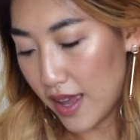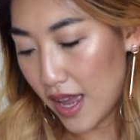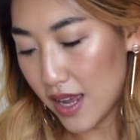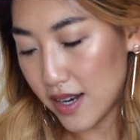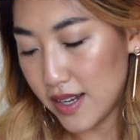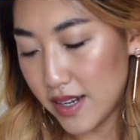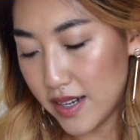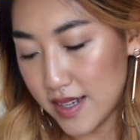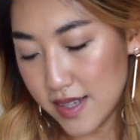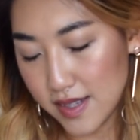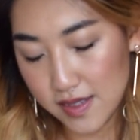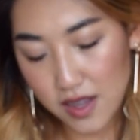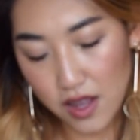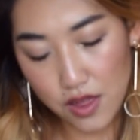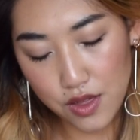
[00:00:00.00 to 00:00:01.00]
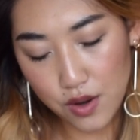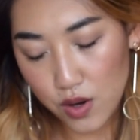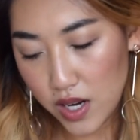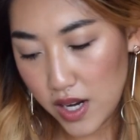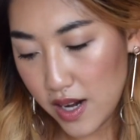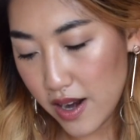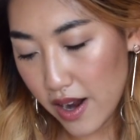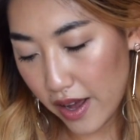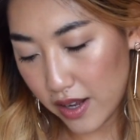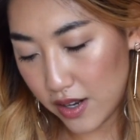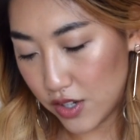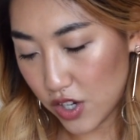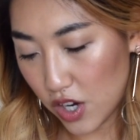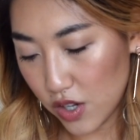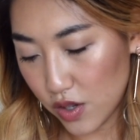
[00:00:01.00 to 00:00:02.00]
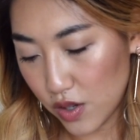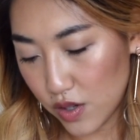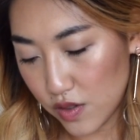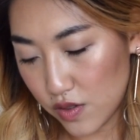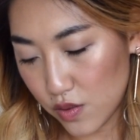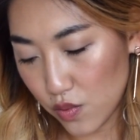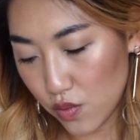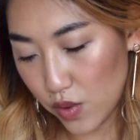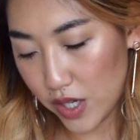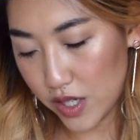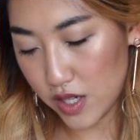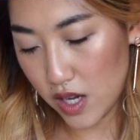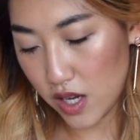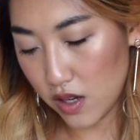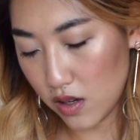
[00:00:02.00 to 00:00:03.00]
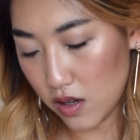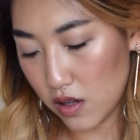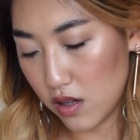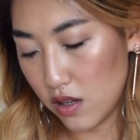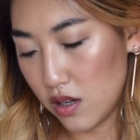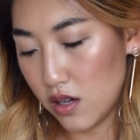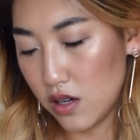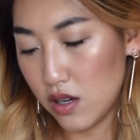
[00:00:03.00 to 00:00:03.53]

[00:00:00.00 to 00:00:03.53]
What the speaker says: And it is $39 retail.